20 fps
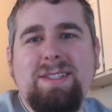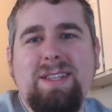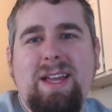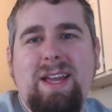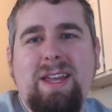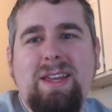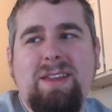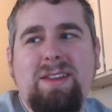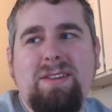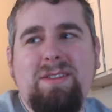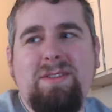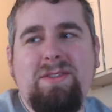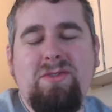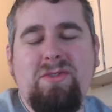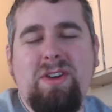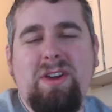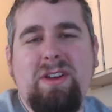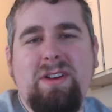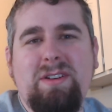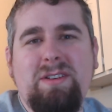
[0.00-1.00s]
Like you
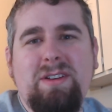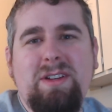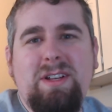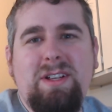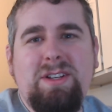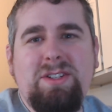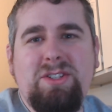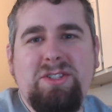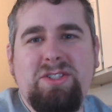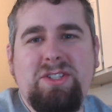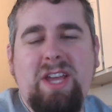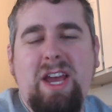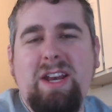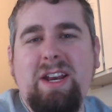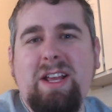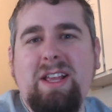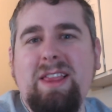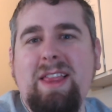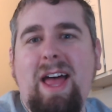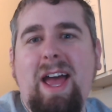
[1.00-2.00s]
can just kind
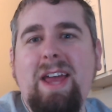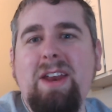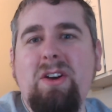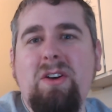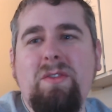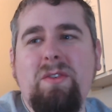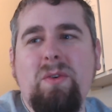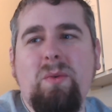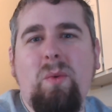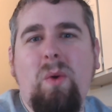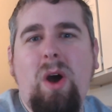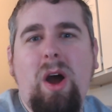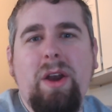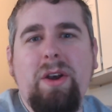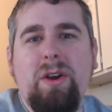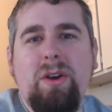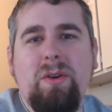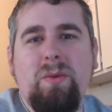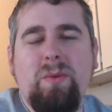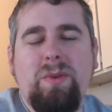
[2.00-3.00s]
of glide over
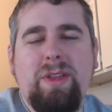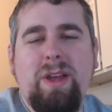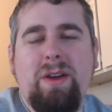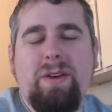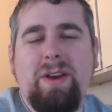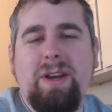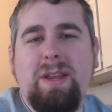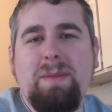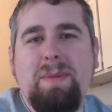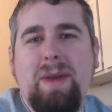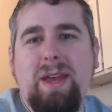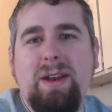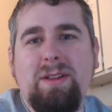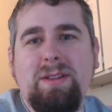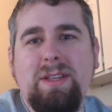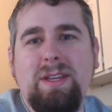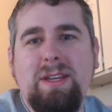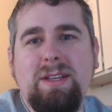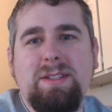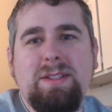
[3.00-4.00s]
water without any
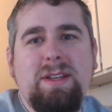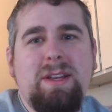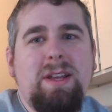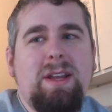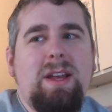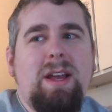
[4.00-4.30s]
penalties.